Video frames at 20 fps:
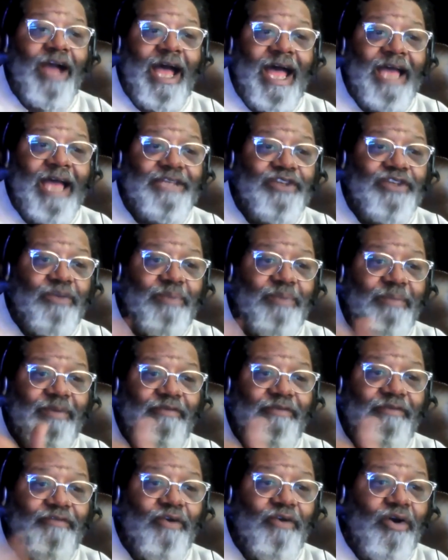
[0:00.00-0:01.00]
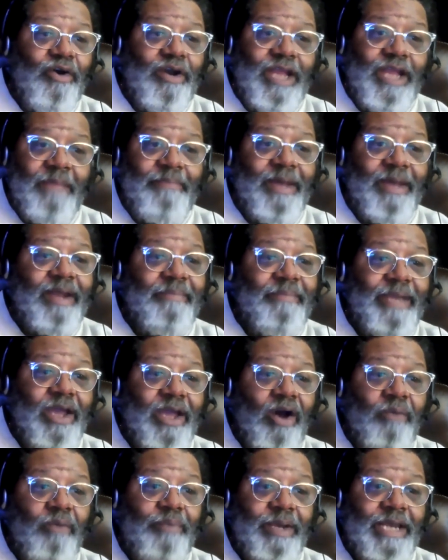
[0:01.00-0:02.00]
eyes open before, they better be
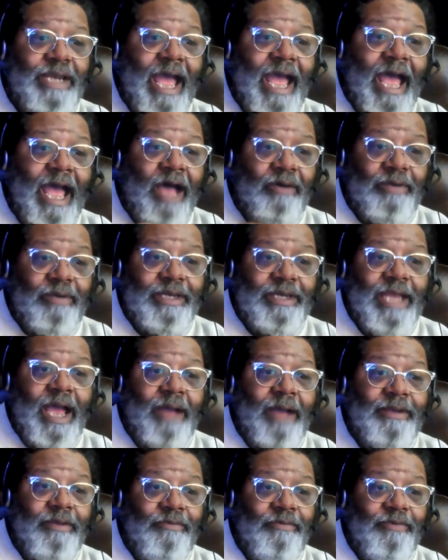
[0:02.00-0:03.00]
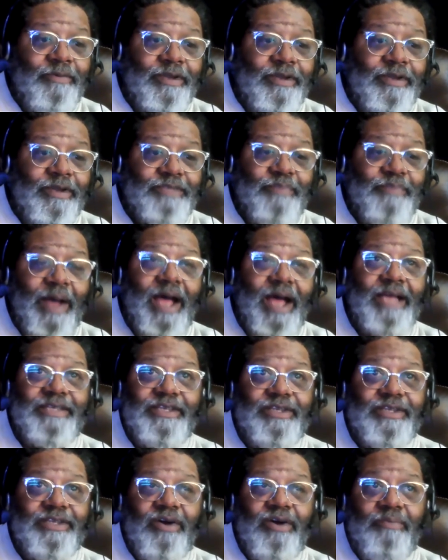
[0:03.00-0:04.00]
open now. Now the, the response
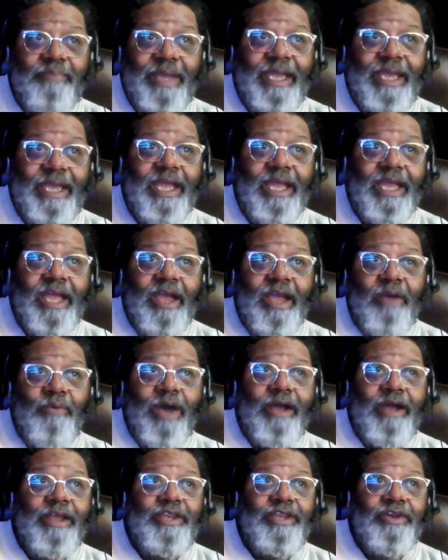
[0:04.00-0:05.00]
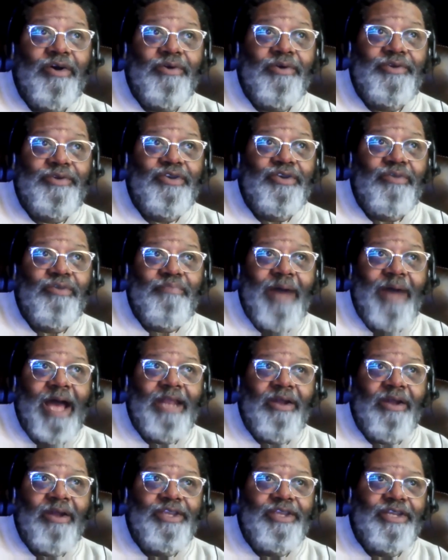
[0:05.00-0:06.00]
is going to be, what are you going to do about
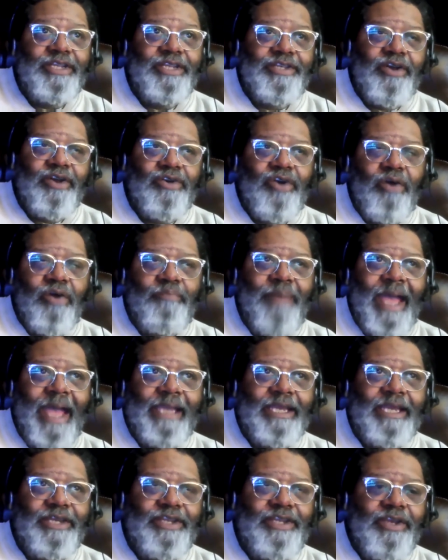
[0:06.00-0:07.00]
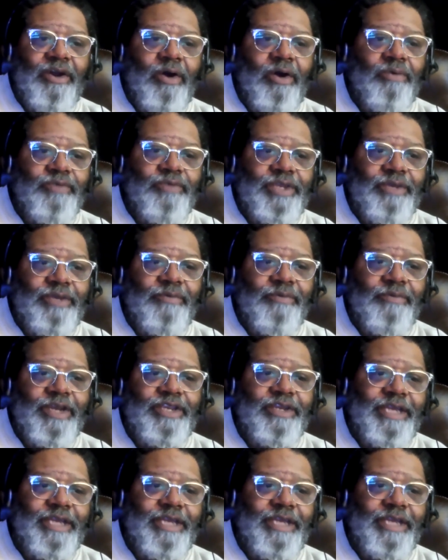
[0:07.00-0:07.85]
it? Are you just going to go back into your own when you